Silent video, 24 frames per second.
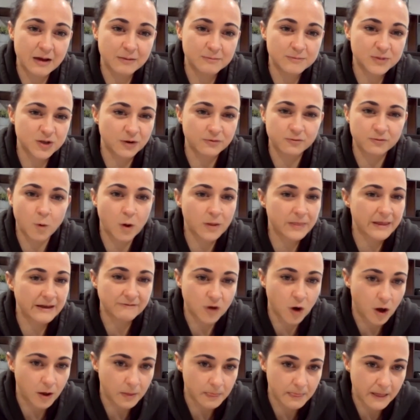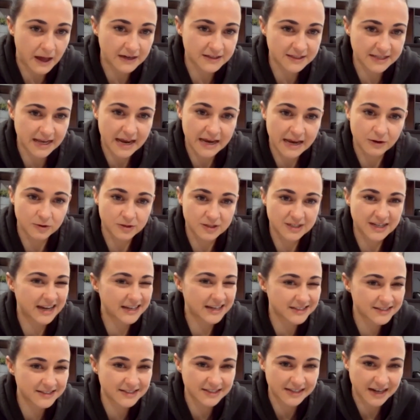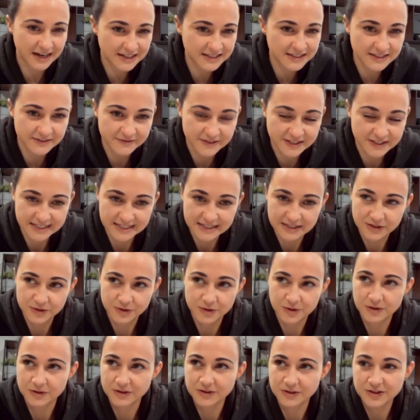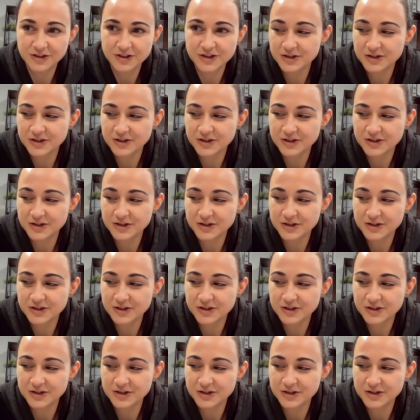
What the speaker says: sort of what they've got on that day, or tasks and activities, or